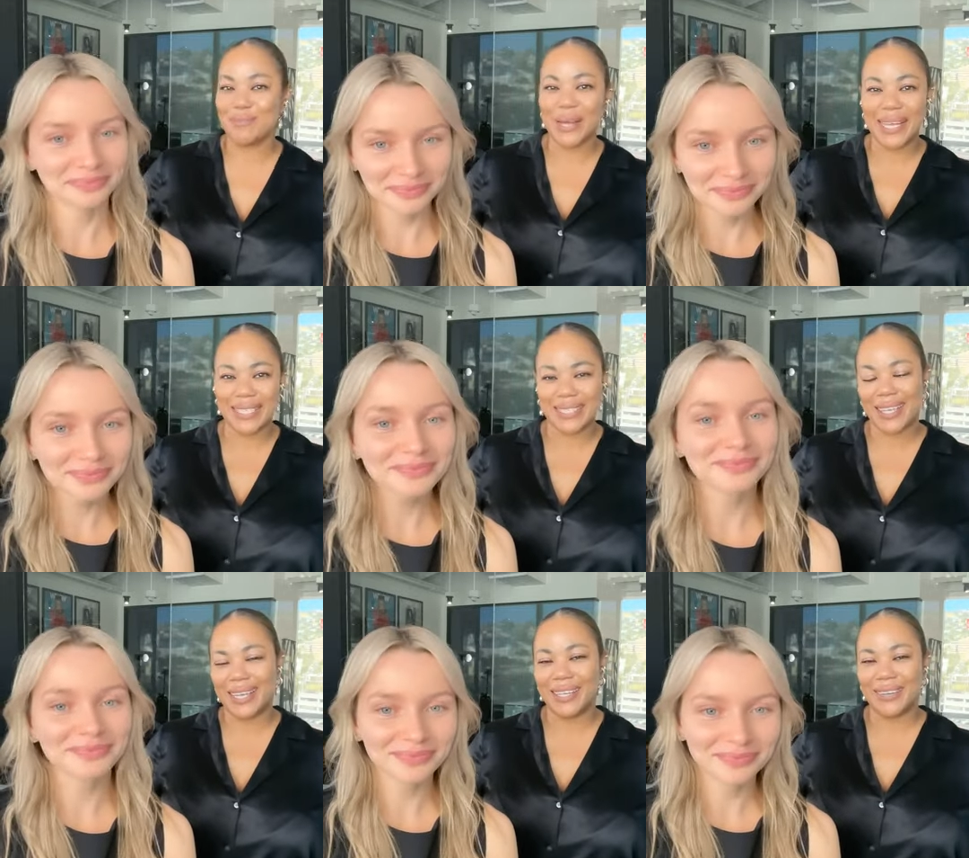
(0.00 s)
Speaker 1: but
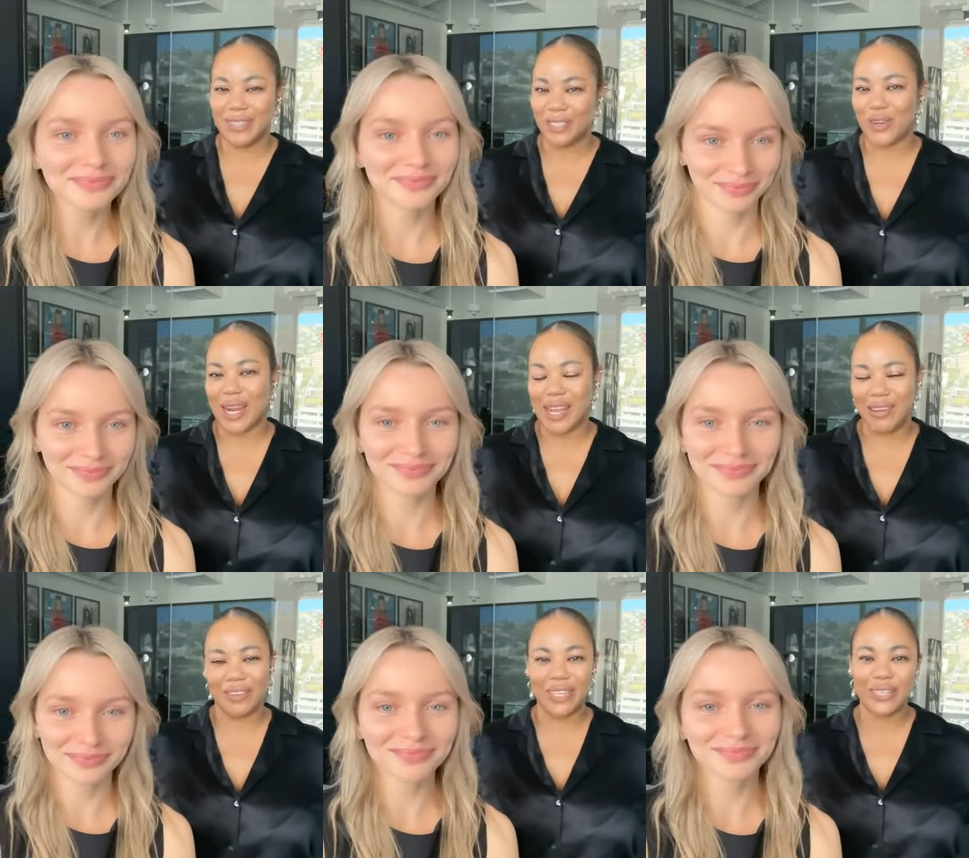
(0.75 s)
I give it a try
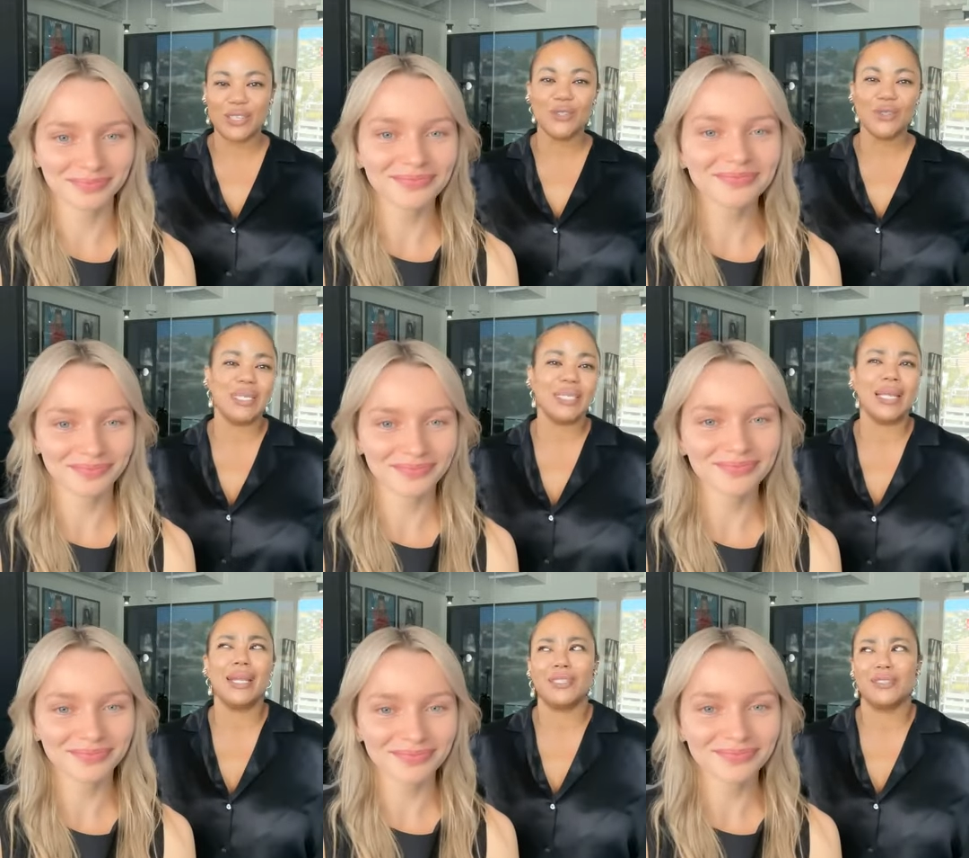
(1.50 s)
every year. So I'm
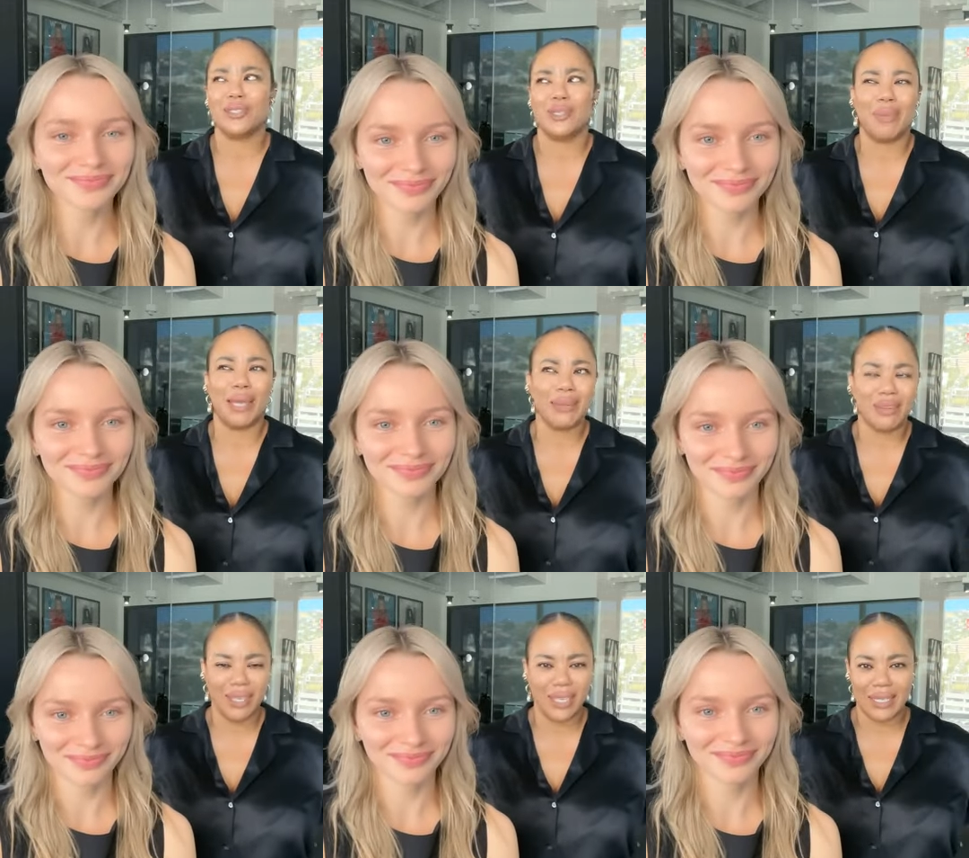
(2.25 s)
excited just to bake
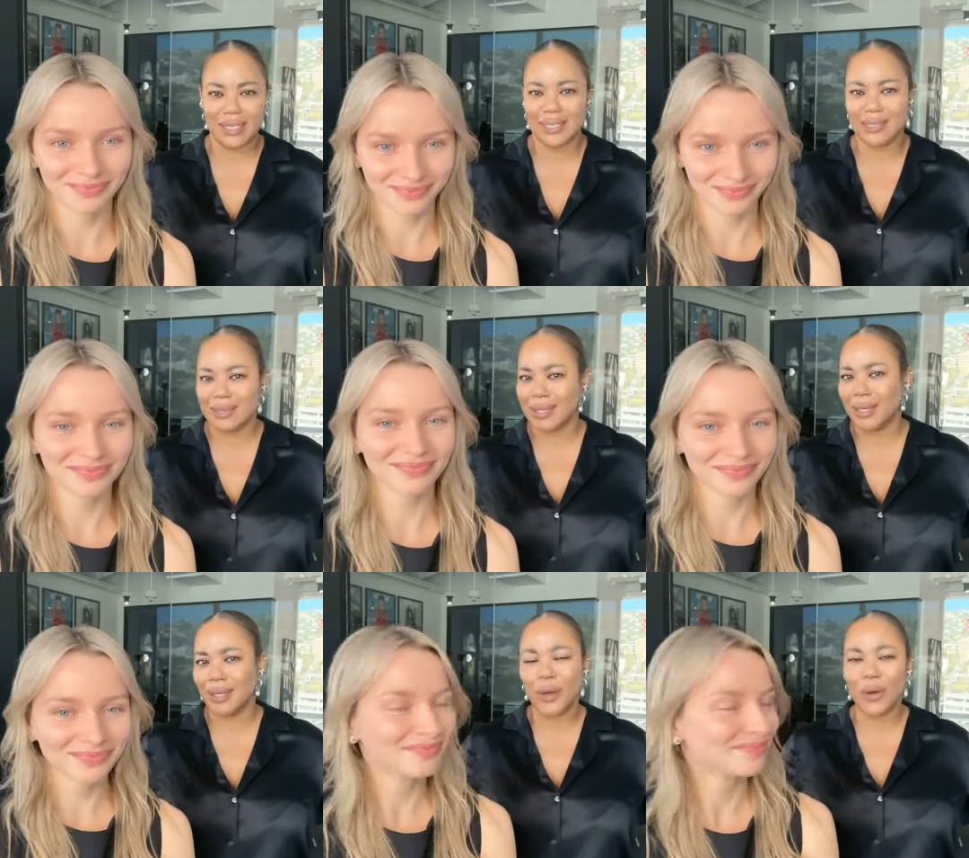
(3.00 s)
cookies and
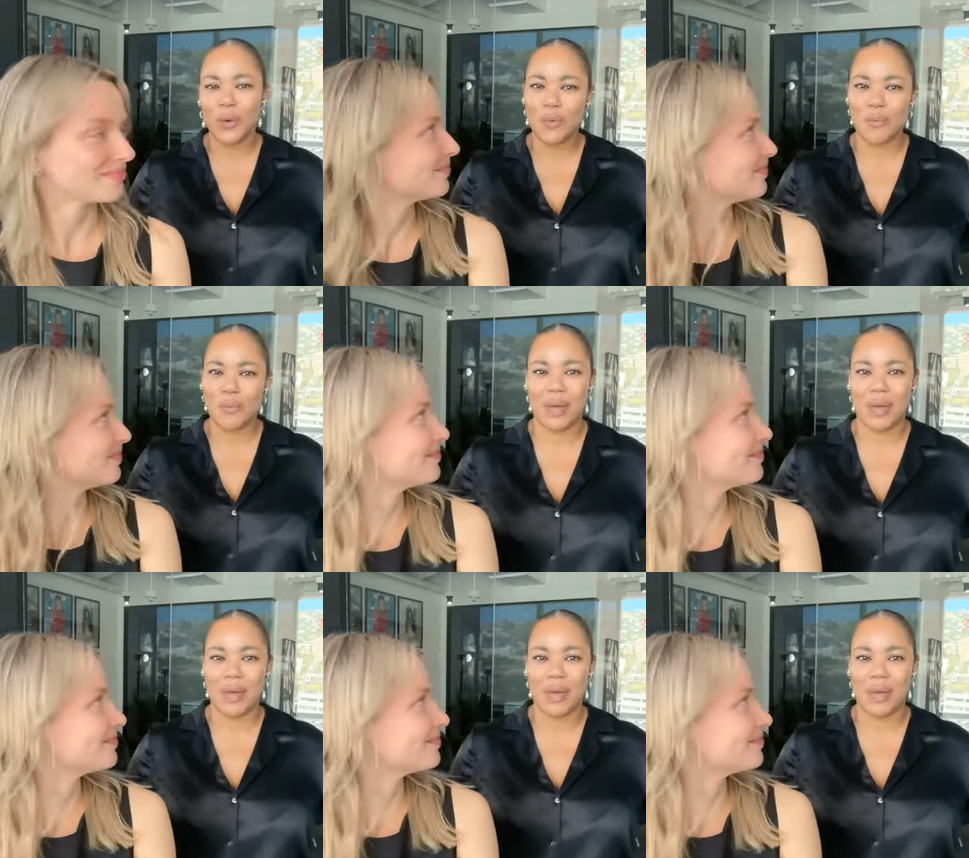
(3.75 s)
sit at home